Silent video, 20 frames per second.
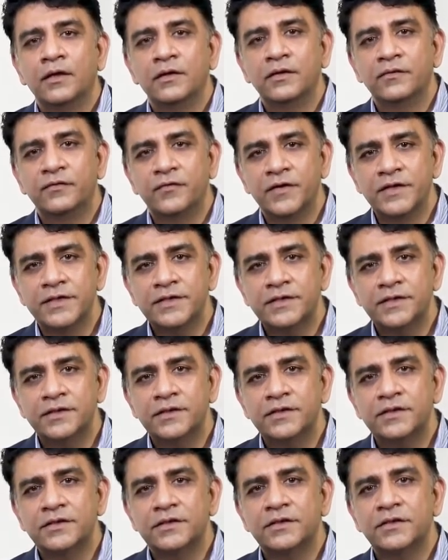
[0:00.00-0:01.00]
The first
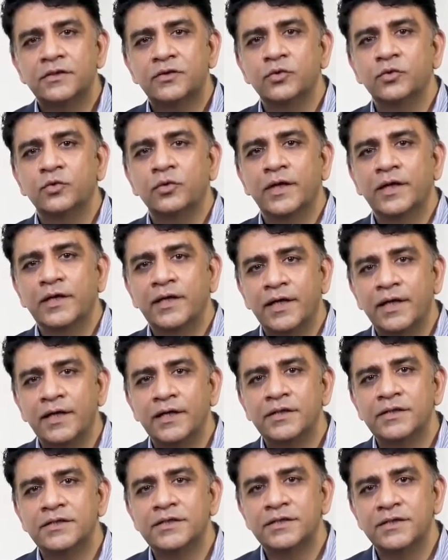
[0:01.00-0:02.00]
is to
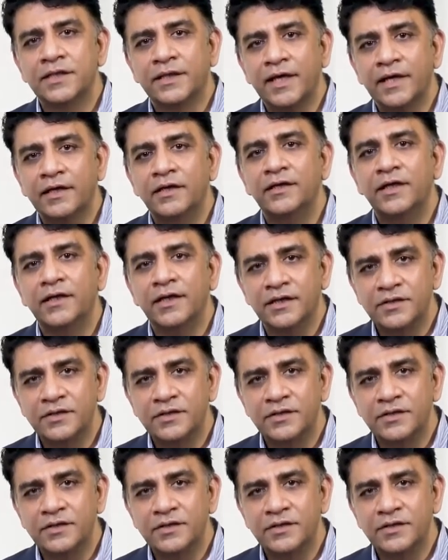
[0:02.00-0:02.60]
enhance the candidate